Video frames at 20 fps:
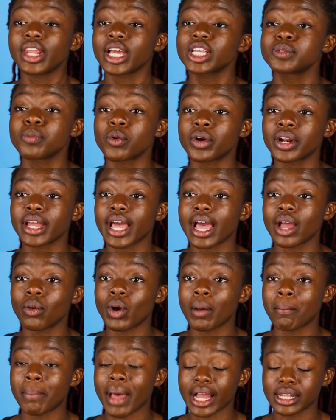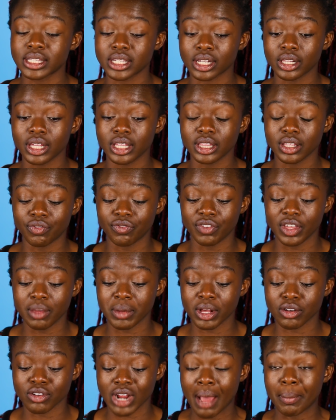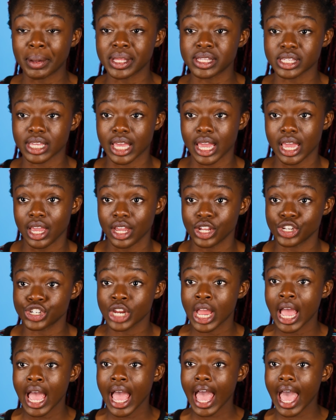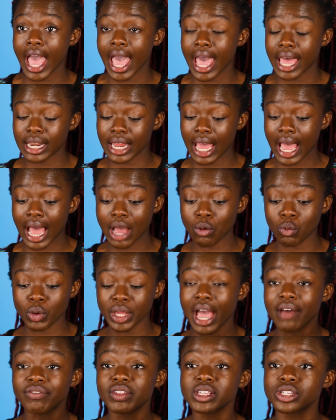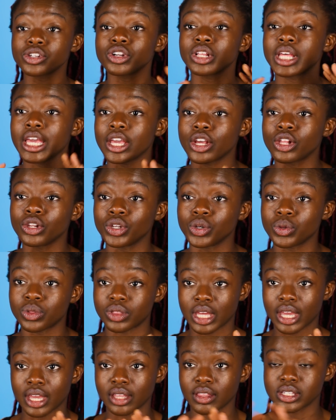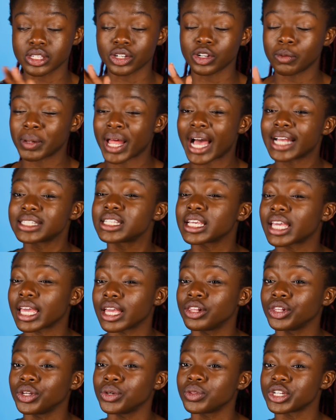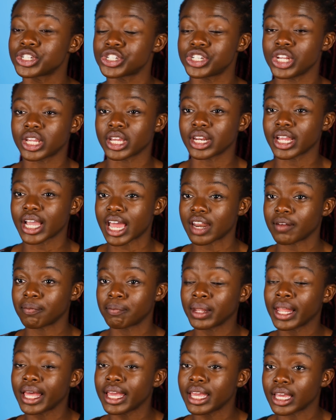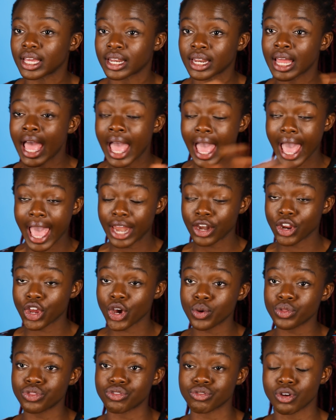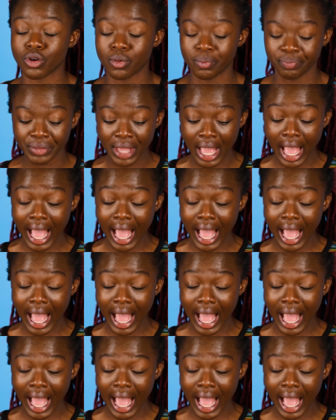The next morning I went back to clean the female rabbit's cage and we have this little igloo thing, this little plastic igloo that she can kind of play in and go through.